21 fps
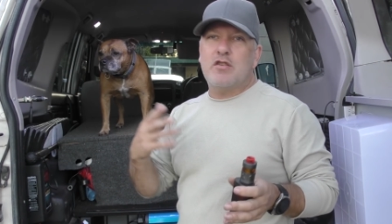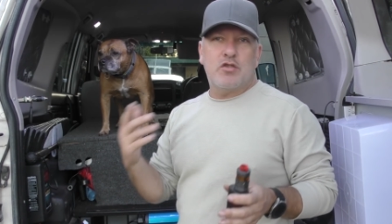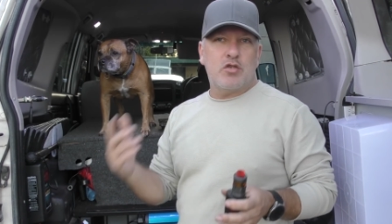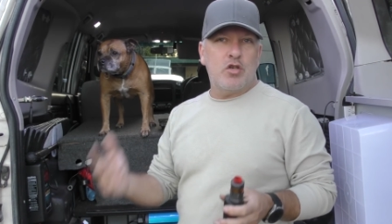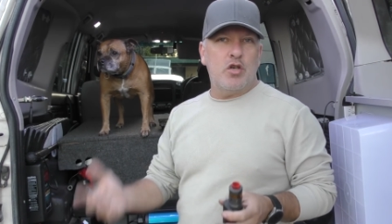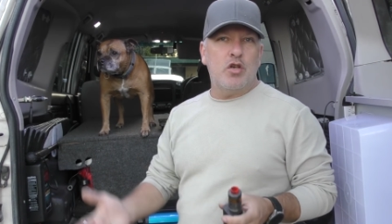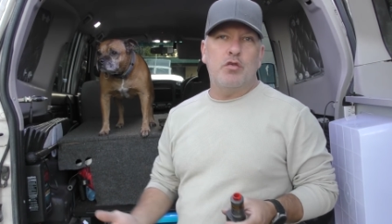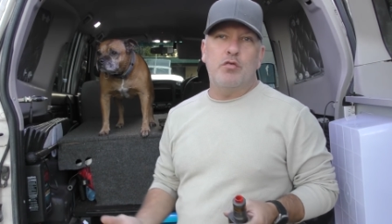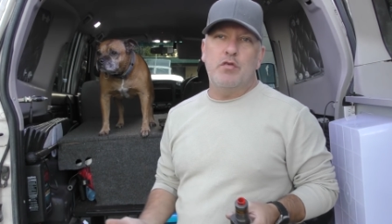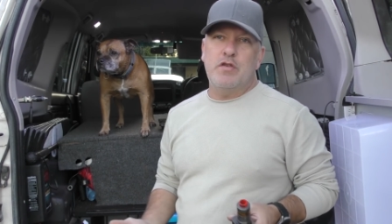
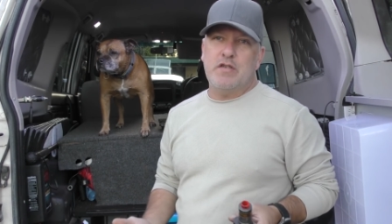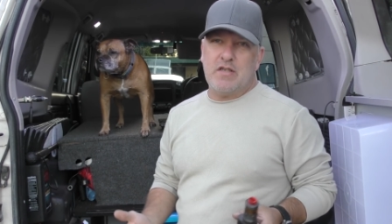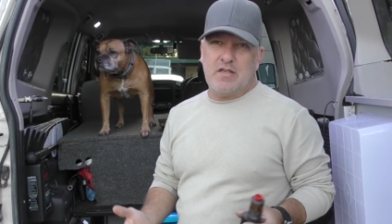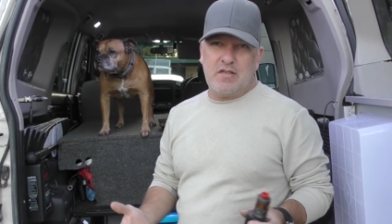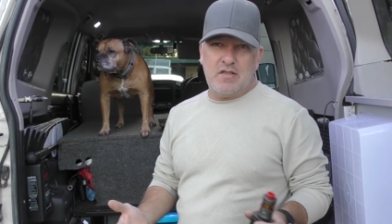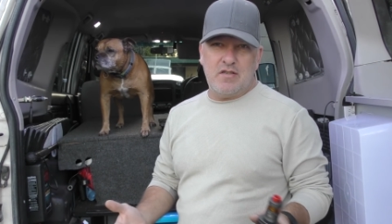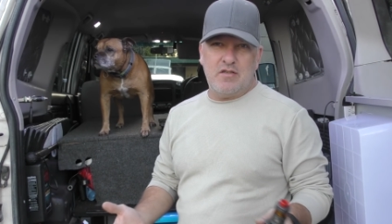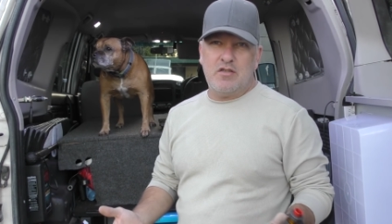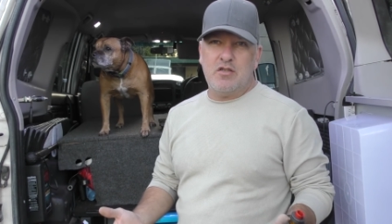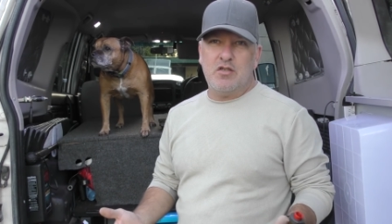internal
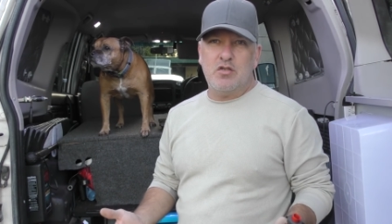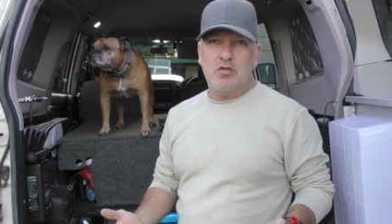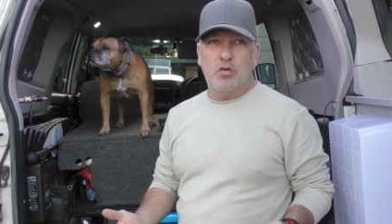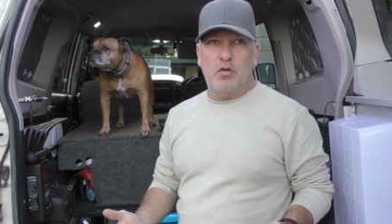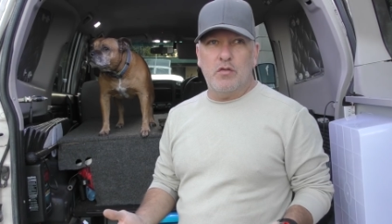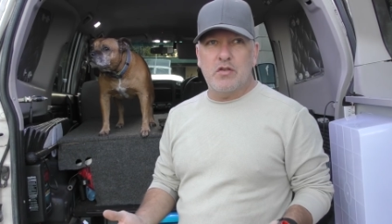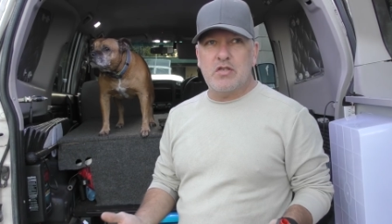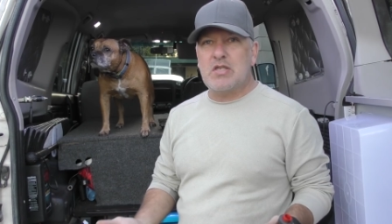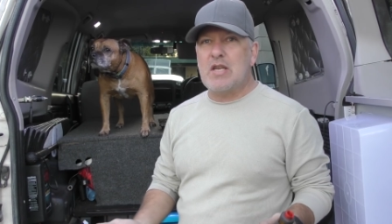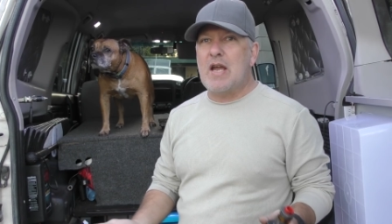resistances are
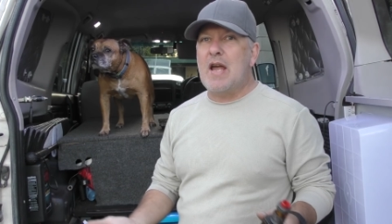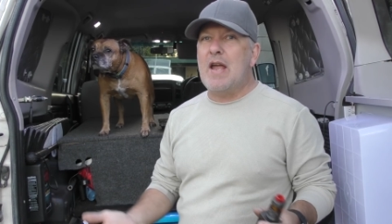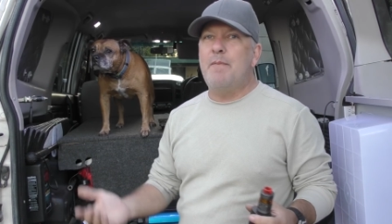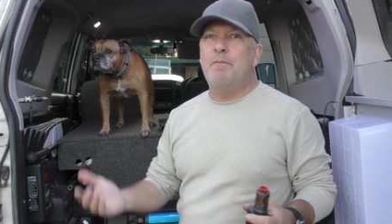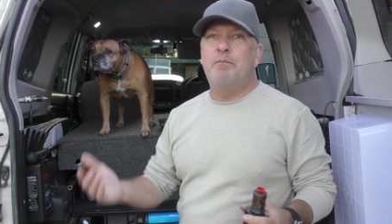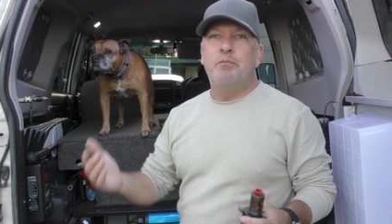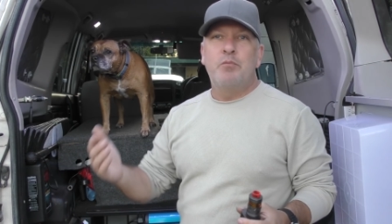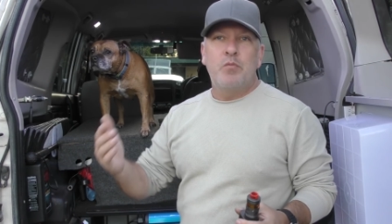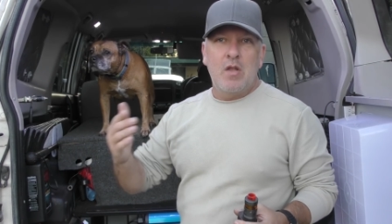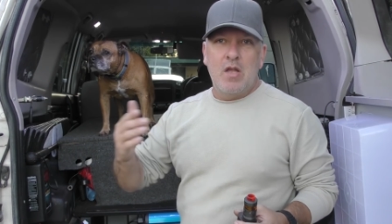all the same,